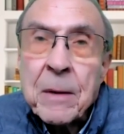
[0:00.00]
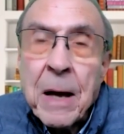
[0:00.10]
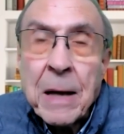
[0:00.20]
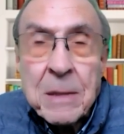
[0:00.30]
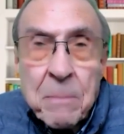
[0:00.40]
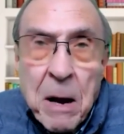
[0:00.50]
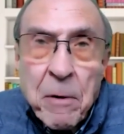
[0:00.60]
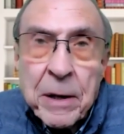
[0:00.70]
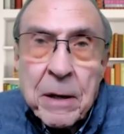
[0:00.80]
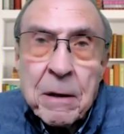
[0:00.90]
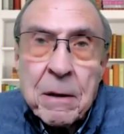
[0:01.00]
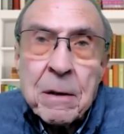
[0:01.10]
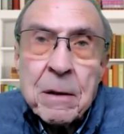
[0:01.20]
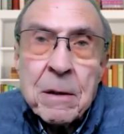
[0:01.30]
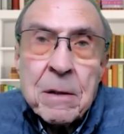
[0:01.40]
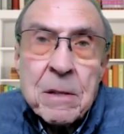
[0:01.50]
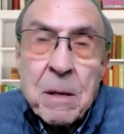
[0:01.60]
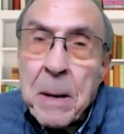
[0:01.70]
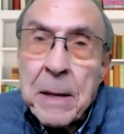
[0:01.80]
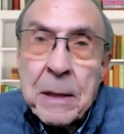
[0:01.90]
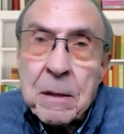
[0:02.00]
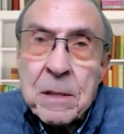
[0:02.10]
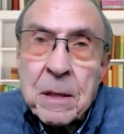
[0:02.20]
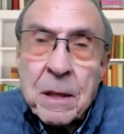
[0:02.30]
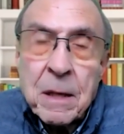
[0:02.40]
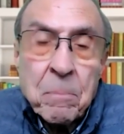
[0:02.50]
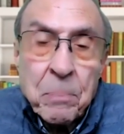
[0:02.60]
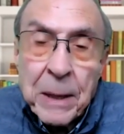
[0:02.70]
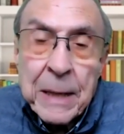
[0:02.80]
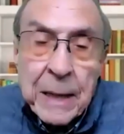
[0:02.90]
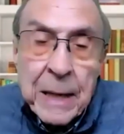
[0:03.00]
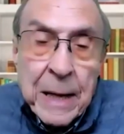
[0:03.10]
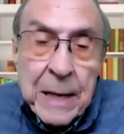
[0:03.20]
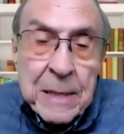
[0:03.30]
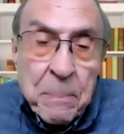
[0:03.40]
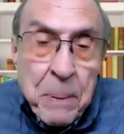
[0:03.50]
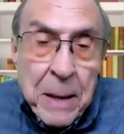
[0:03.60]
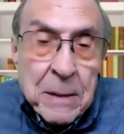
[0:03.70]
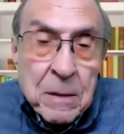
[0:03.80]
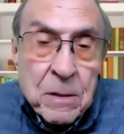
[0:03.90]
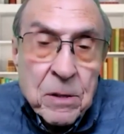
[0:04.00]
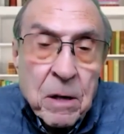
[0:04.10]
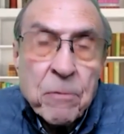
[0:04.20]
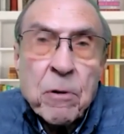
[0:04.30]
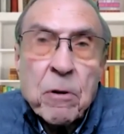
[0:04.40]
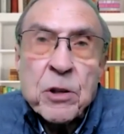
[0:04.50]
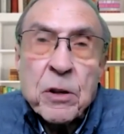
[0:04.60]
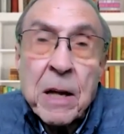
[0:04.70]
and America to make us completely independent of Russia.